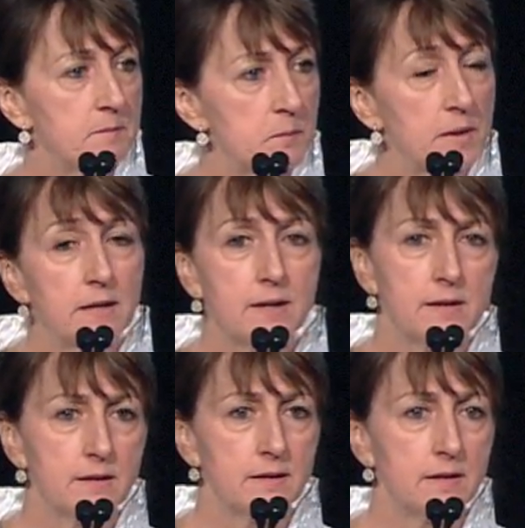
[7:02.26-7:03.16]
bit
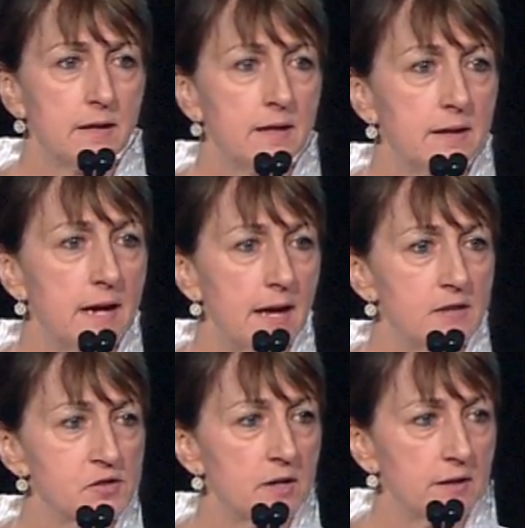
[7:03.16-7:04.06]
in
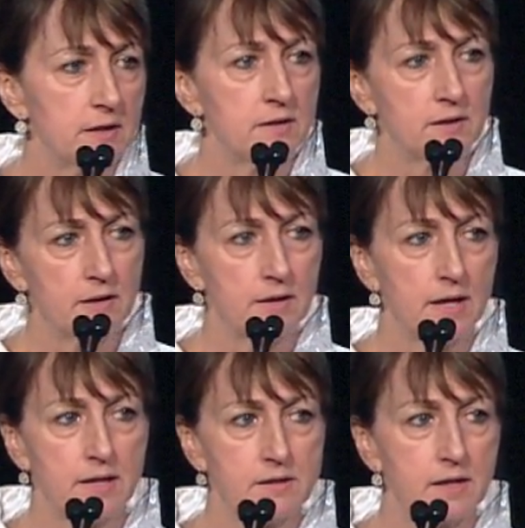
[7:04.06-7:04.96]
Asia, India,
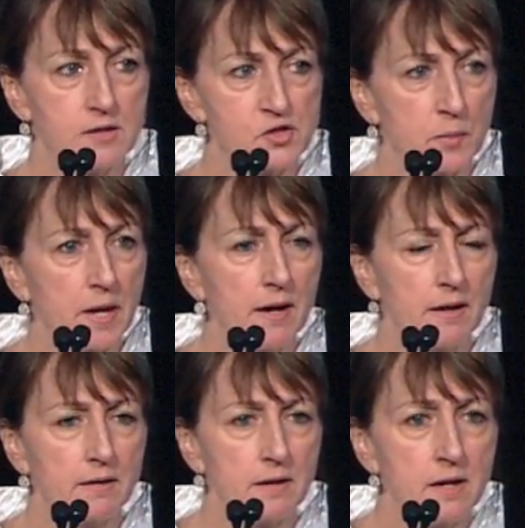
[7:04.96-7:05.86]
and
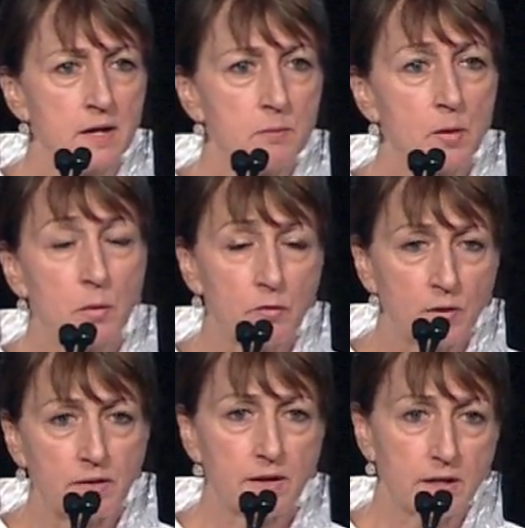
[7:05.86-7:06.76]
Japan. But we
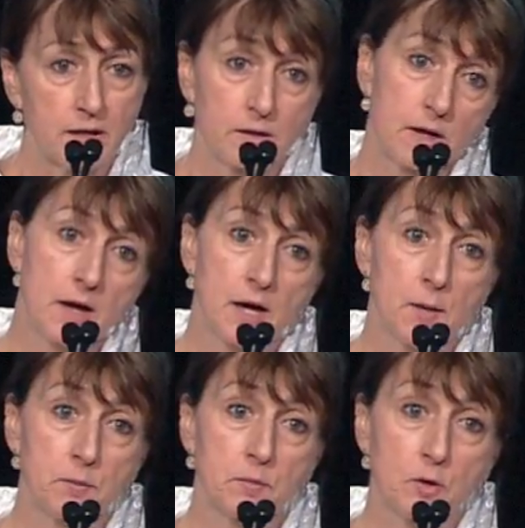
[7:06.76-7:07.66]
really
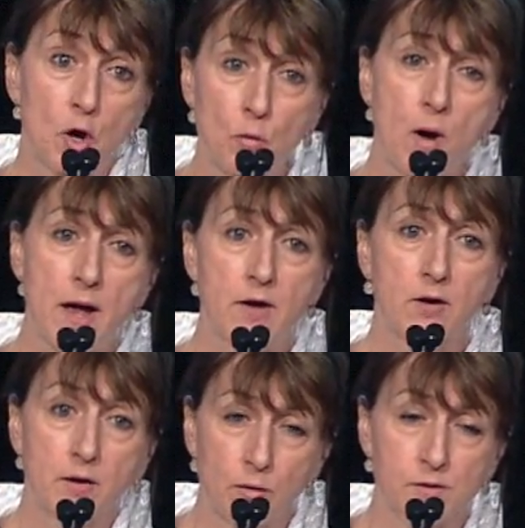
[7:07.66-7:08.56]
can go wider
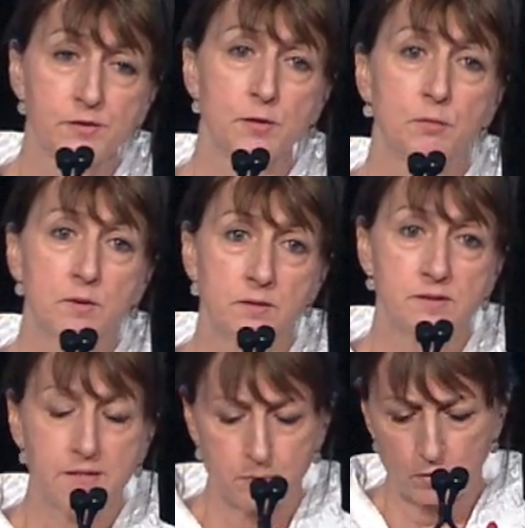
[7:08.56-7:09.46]
and also
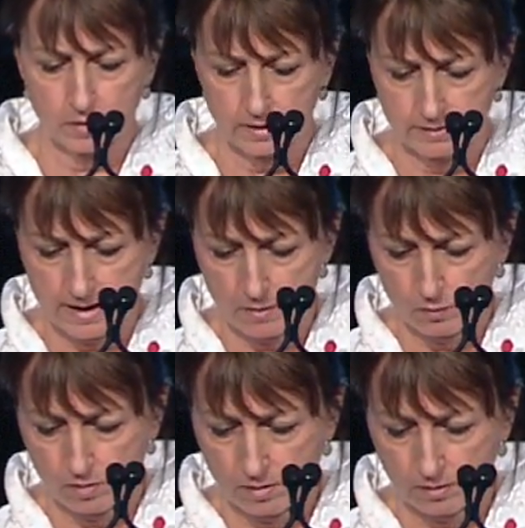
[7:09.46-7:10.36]
deeper in that
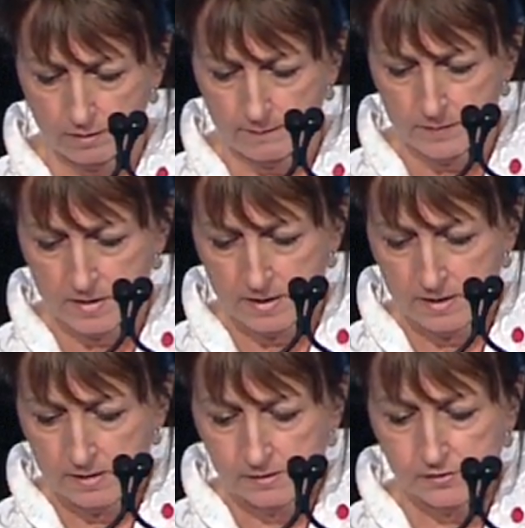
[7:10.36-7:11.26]
work.
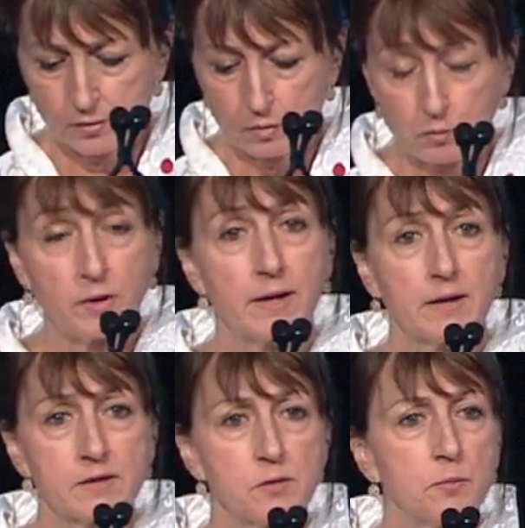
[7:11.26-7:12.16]
So we're
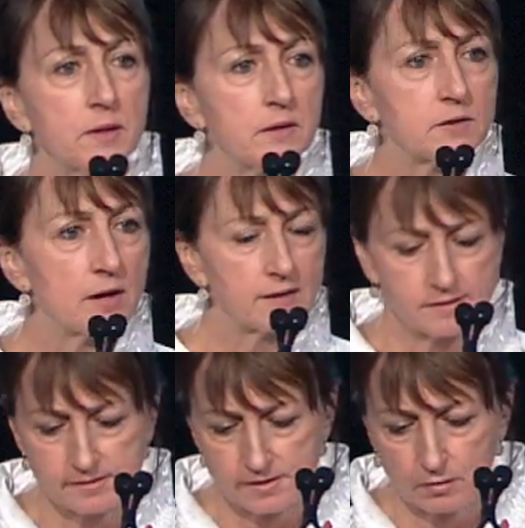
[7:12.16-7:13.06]
planning to build on
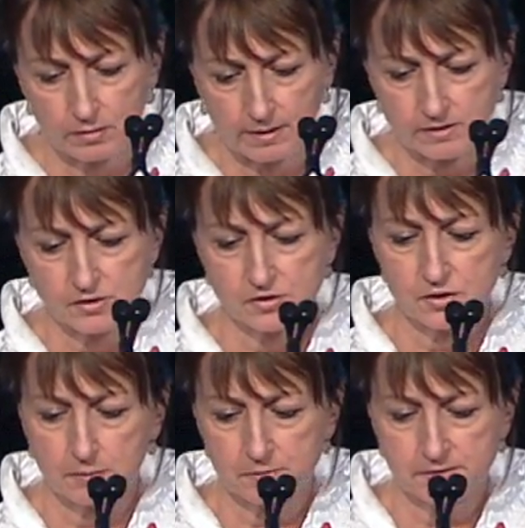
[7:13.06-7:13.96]
existing
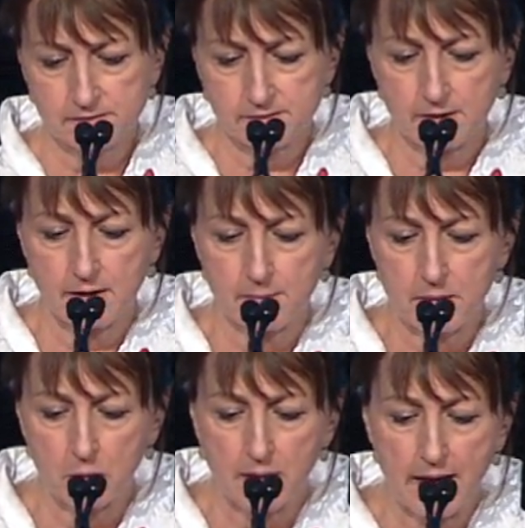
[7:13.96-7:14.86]
relationships
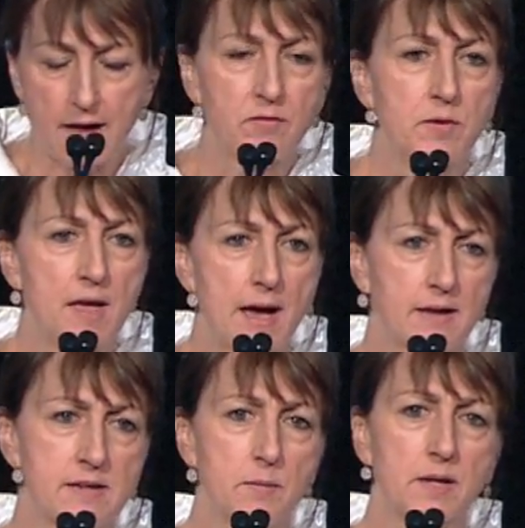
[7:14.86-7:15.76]
that we have with
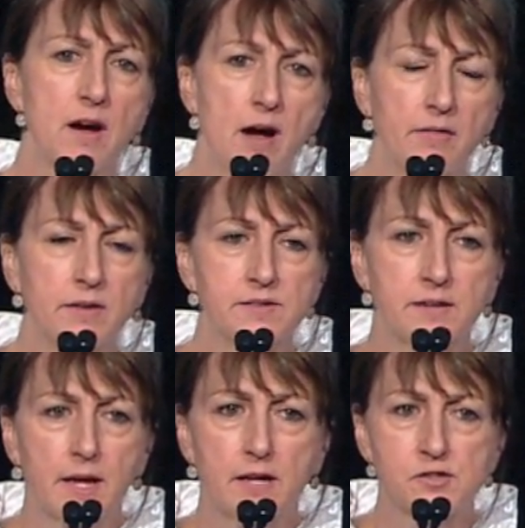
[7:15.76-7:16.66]
academic colleagues in
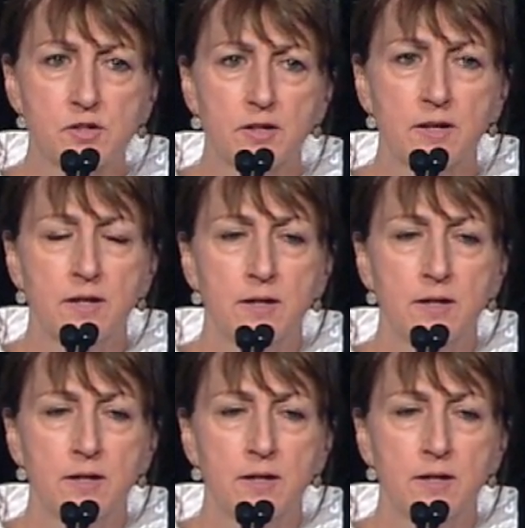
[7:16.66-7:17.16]
Asia,